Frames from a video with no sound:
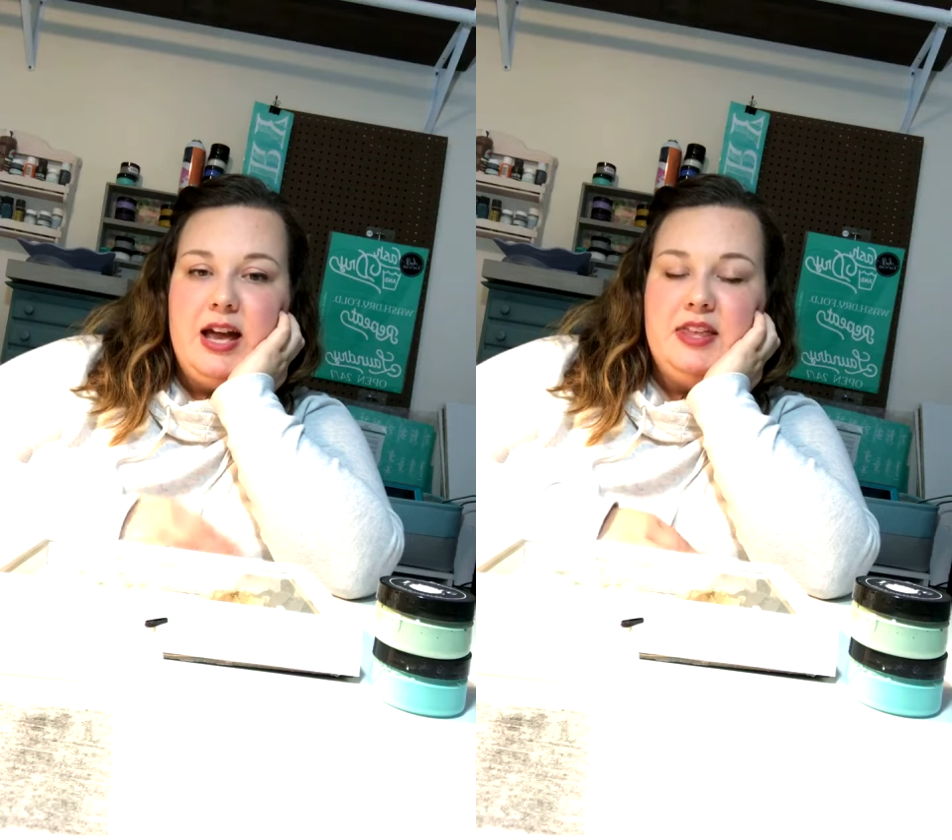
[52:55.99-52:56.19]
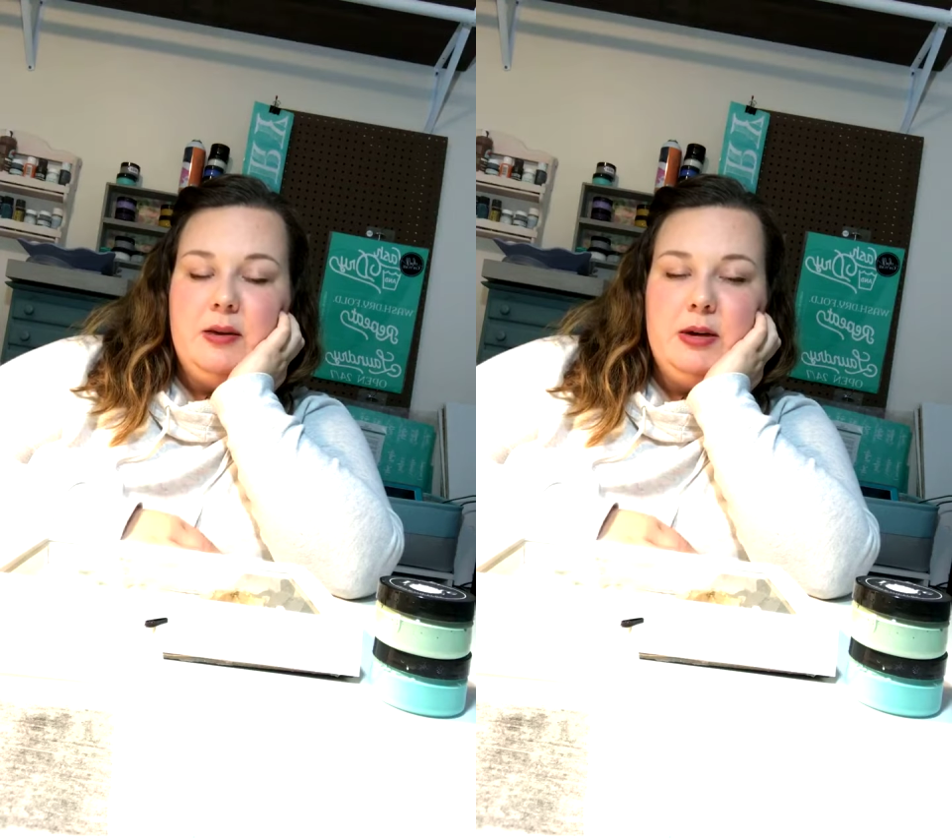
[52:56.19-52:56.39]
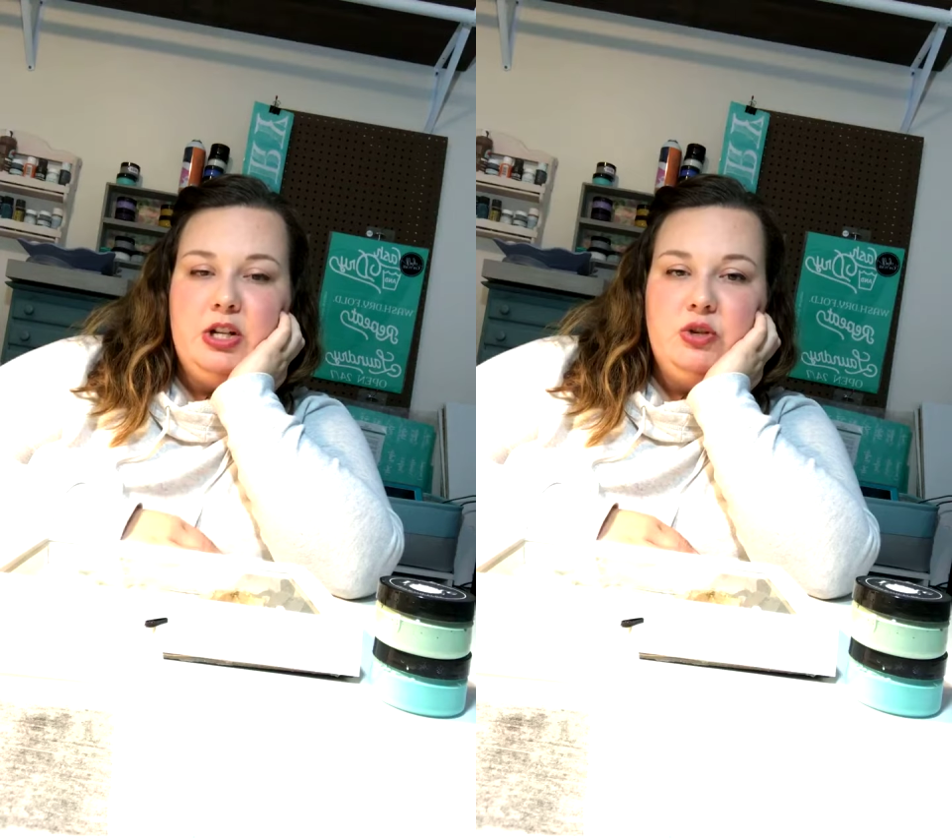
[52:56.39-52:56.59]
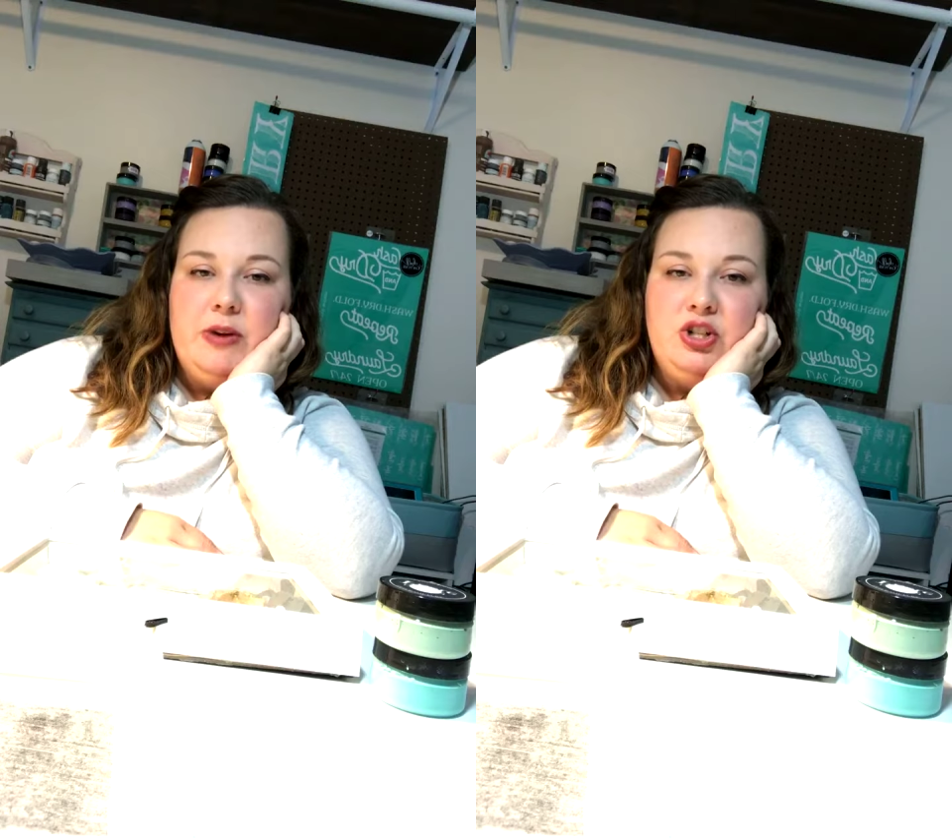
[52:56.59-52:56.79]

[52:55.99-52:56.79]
I think I'm going to do my